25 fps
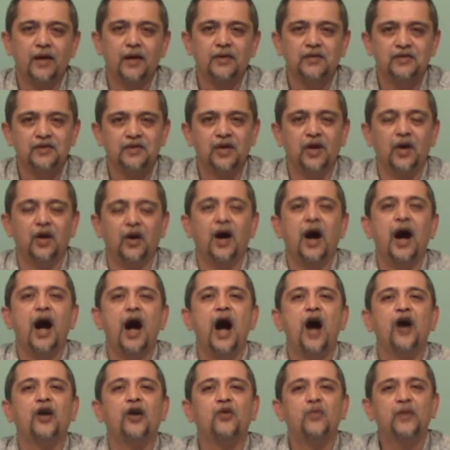So,
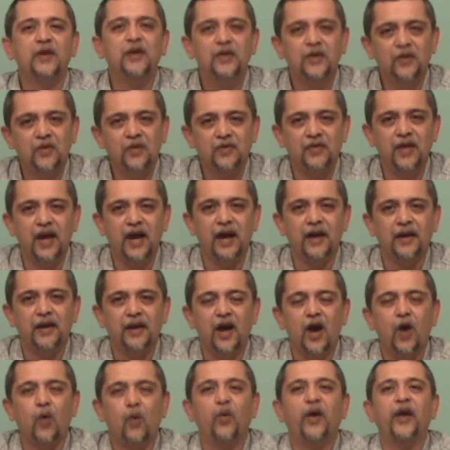how do we do that?
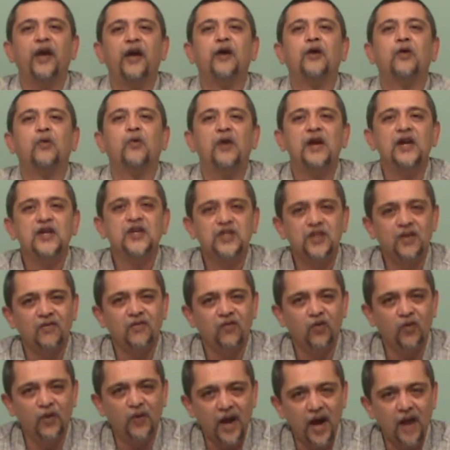We increase our
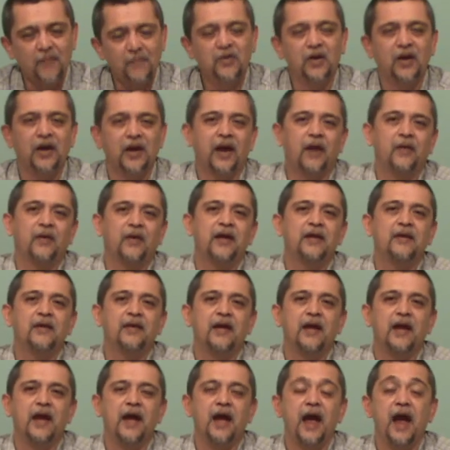vocabulary
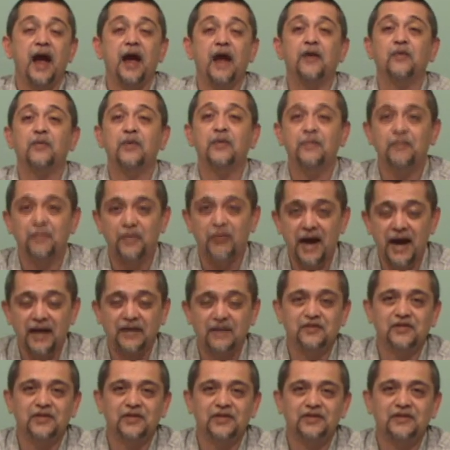and we
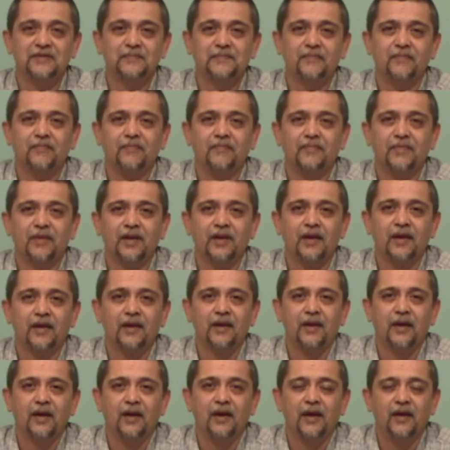practice.
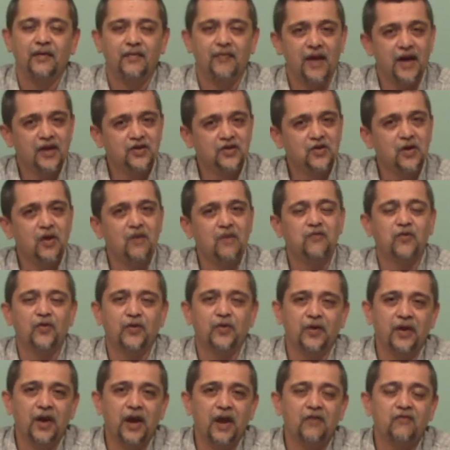That's all for
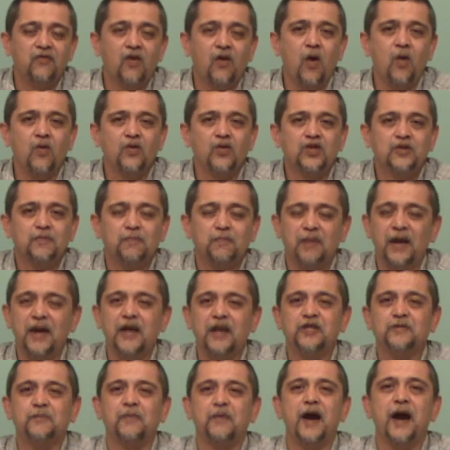today, folks.
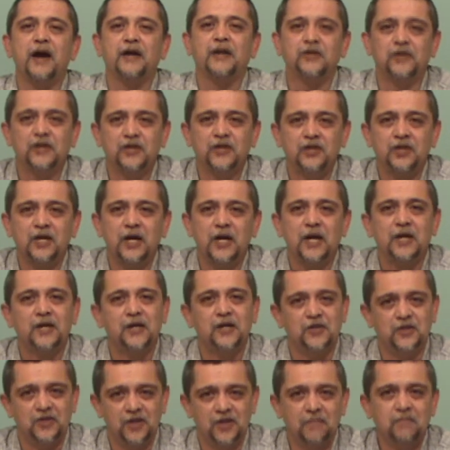Please practice
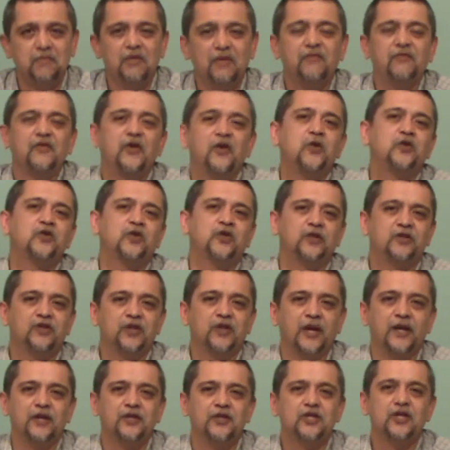the simple future
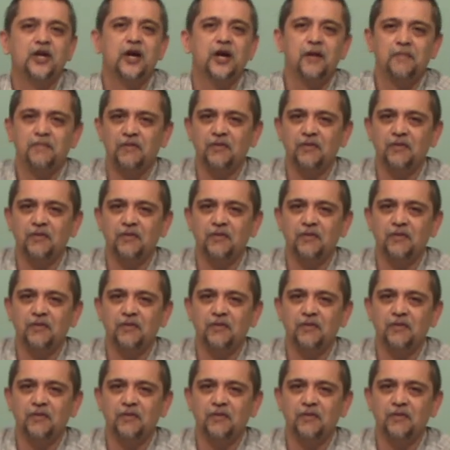tense.